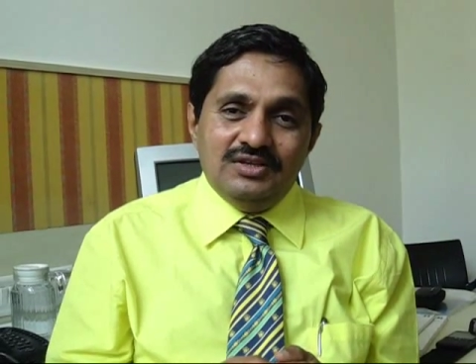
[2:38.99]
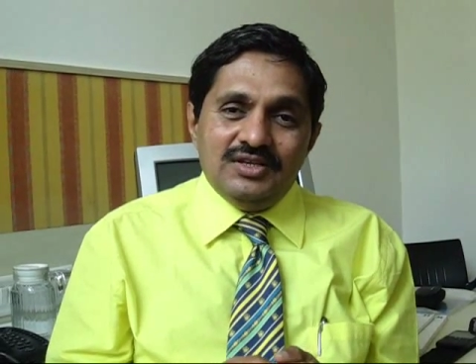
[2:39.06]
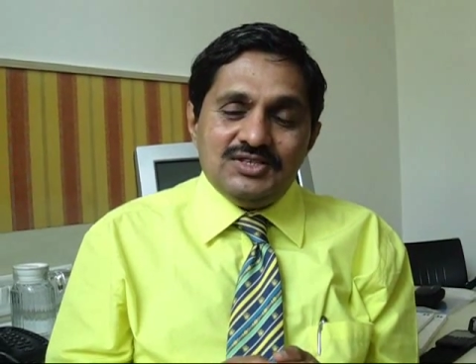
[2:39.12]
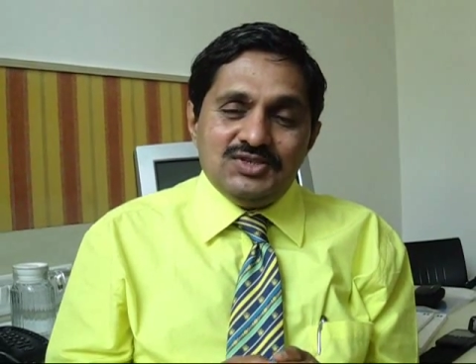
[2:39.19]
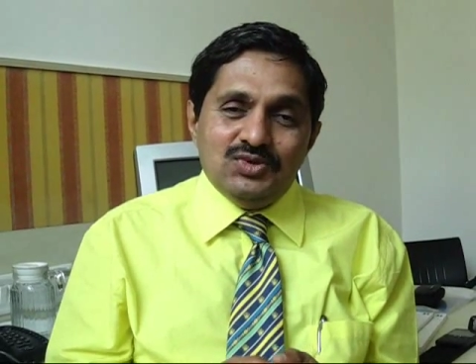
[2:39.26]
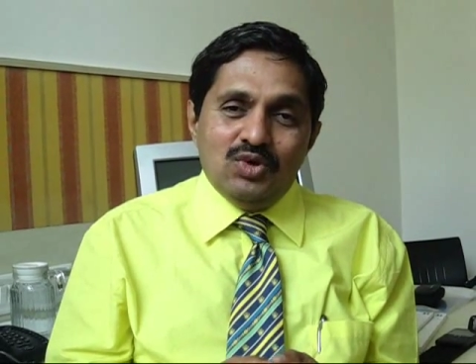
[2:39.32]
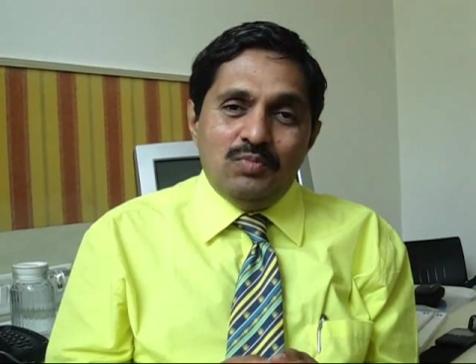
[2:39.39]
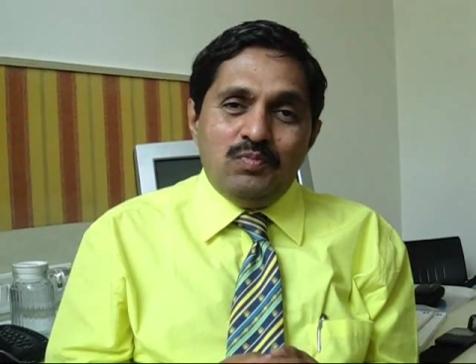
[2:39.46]
there
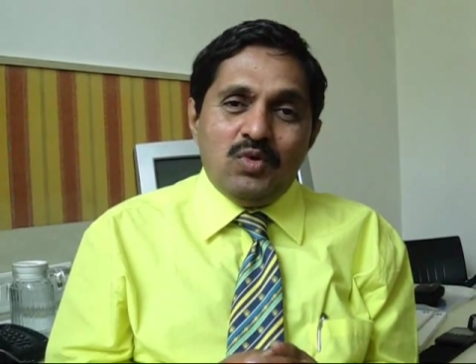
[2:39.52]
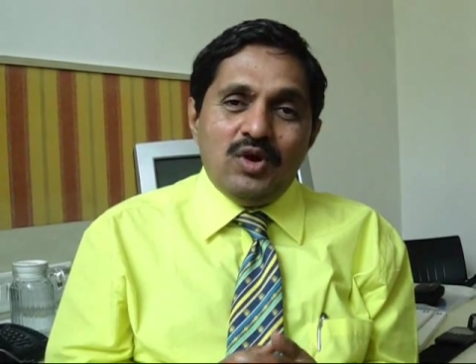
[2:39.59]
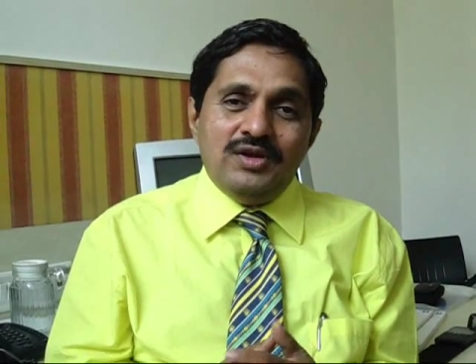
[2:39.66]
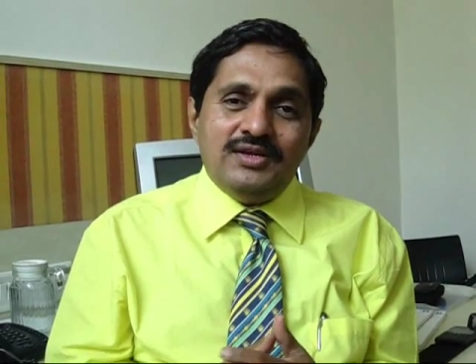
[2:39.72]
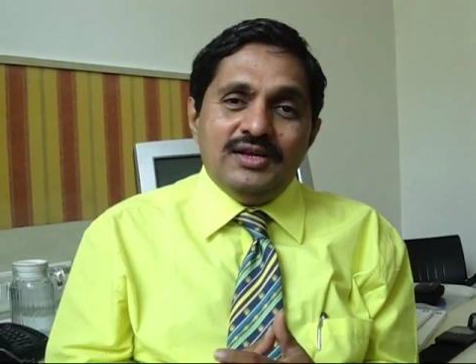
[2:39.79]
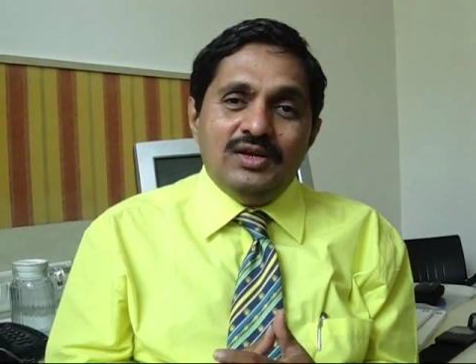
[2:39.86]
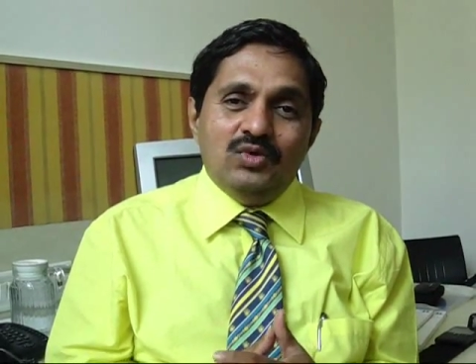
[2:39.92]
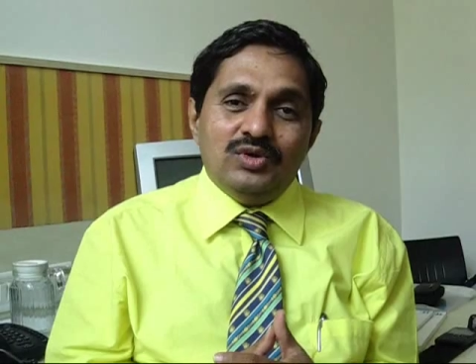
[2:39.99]
is no
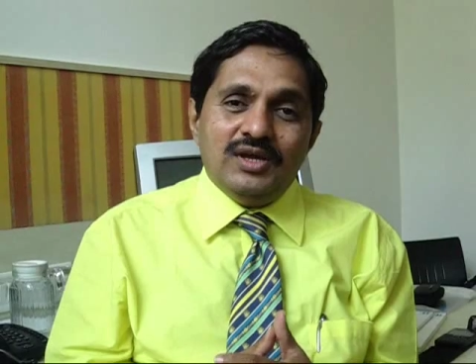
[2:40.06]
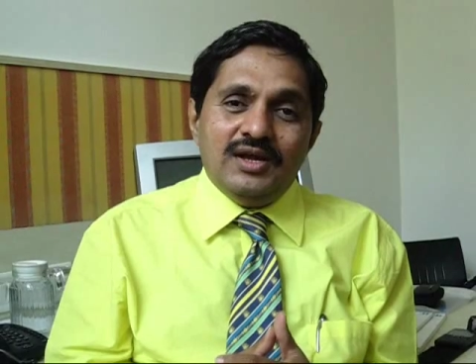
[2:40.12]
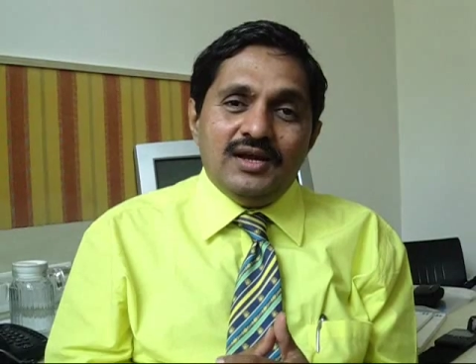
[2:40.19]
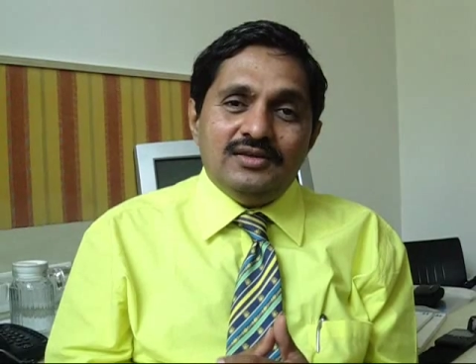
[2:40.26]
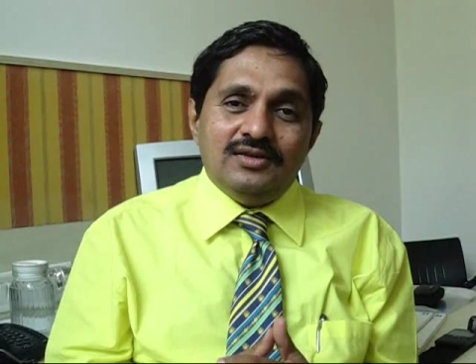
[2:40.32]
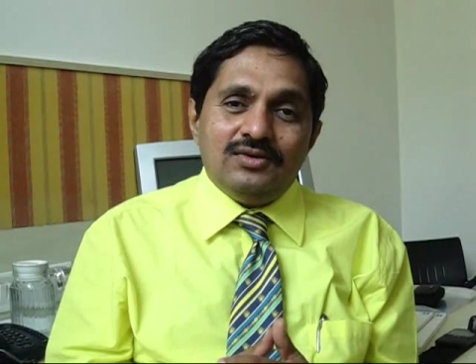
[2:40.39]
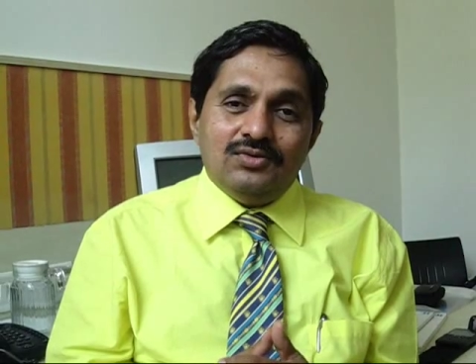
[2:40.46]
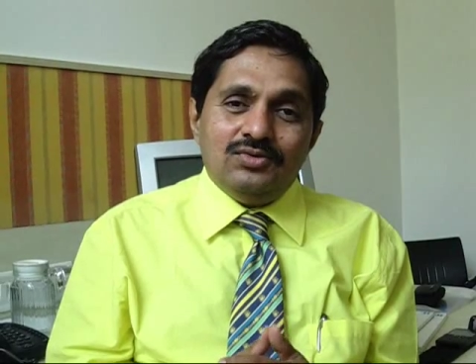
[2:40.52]
point in looking
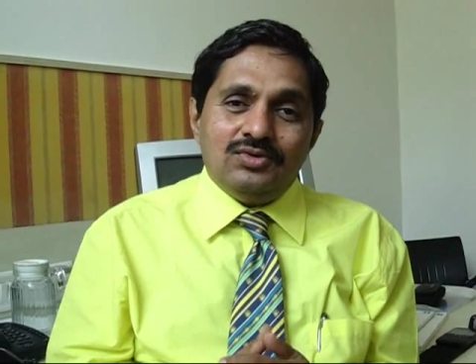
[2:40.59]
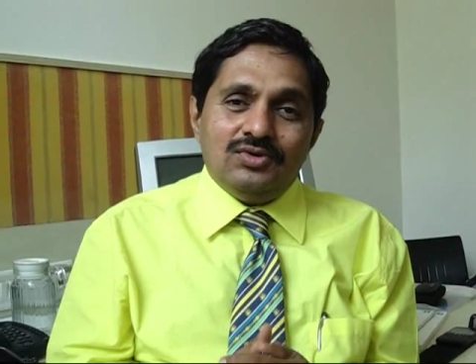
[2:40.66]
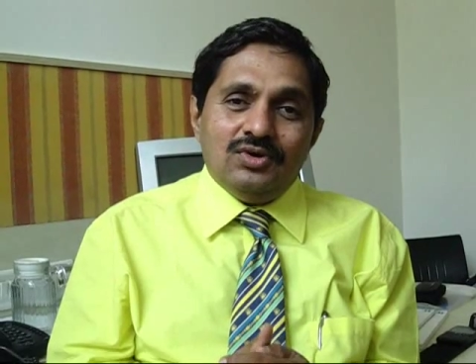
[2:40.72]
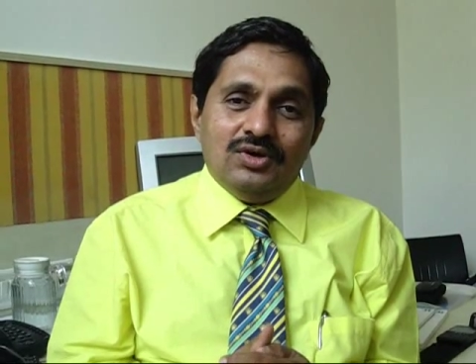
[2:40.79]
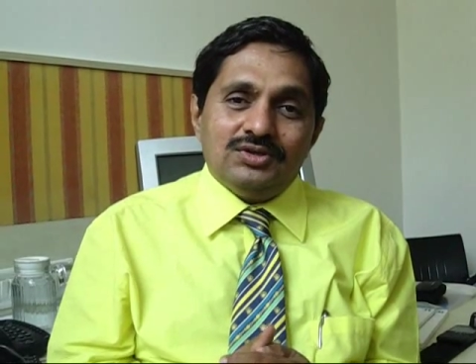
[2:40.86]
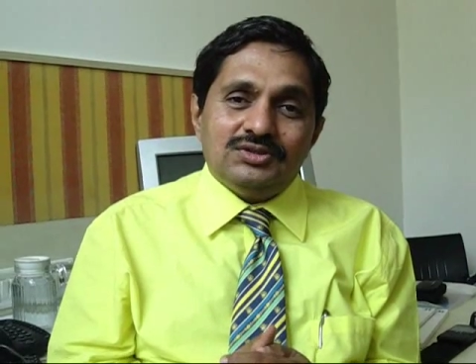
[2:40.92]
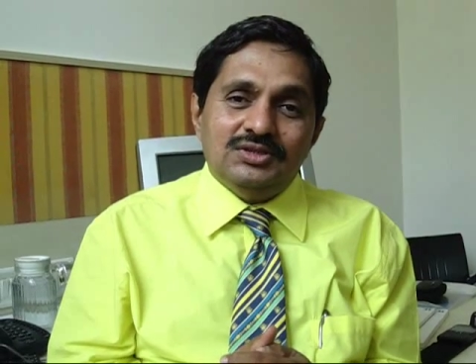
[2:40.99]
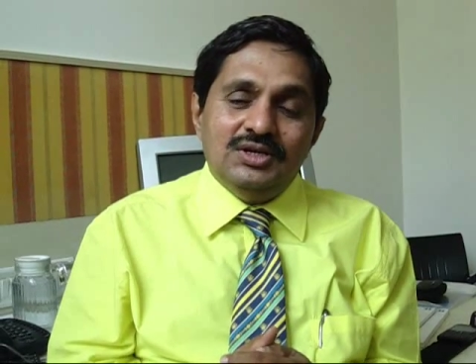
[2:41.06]
at the root
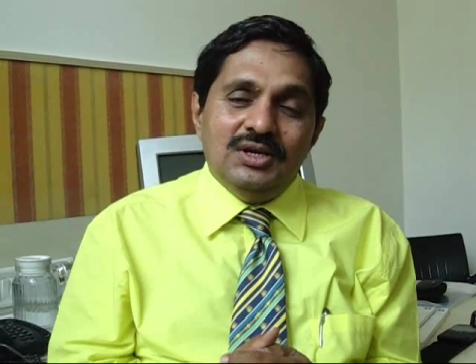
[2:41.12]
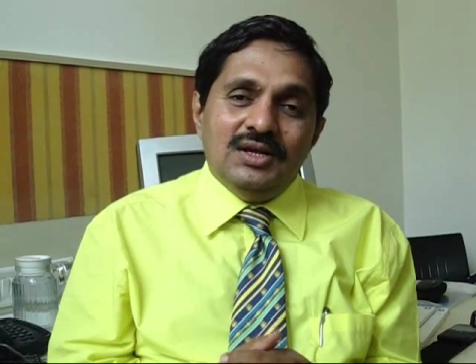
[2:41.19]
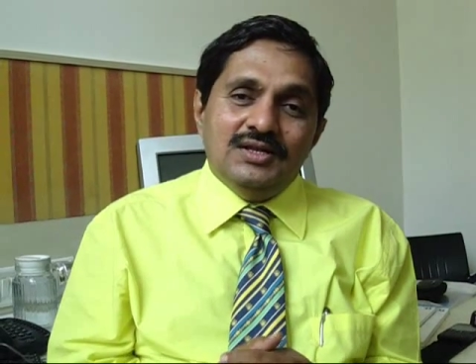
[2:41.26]
cause.